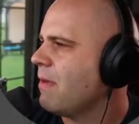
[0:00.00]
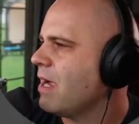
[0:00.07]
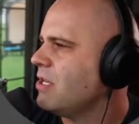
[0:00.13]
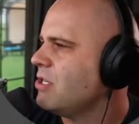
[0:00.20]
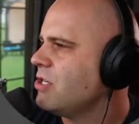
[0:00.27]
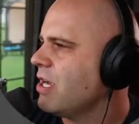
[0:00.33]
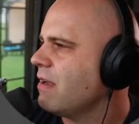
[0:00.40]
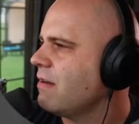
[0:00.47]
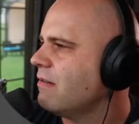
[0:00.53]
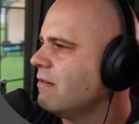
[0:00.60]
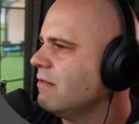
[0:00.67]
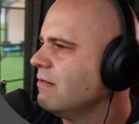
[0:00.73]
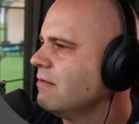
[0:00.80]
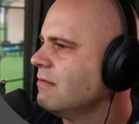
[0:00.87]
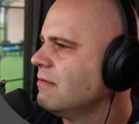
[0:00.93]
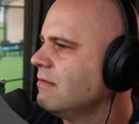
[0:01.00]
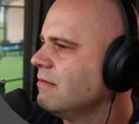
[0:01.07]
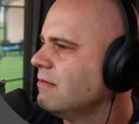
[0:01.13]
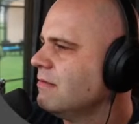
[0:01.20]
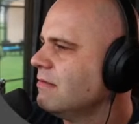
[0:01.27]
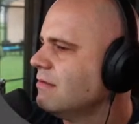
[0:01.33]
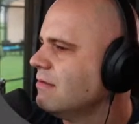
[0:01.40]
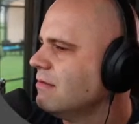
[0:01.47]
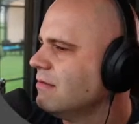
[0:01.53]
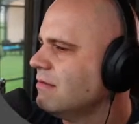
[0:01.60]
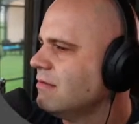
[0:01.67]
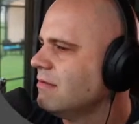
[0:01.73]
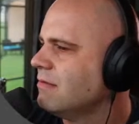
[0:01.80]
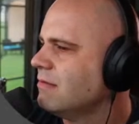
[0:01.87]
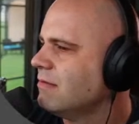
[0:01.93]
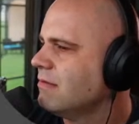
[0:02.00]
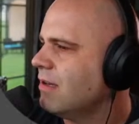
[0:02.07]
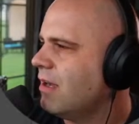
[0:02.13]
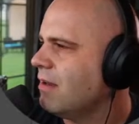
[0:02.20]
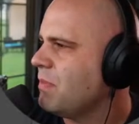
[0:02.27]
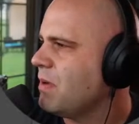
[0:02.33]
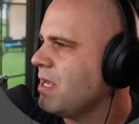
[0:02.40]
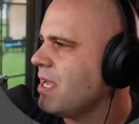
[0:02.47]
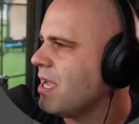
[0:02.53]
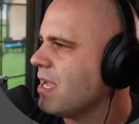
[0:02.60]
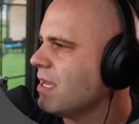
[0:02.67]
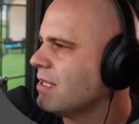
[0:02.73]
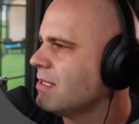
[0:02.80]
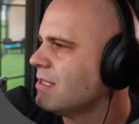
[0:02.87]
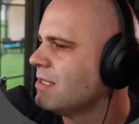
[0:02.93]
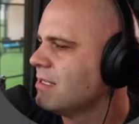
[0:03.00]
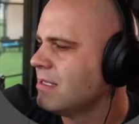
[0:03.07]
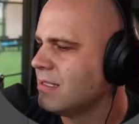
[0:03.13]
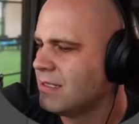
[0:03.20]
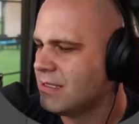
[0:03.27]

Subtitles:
channel on Behance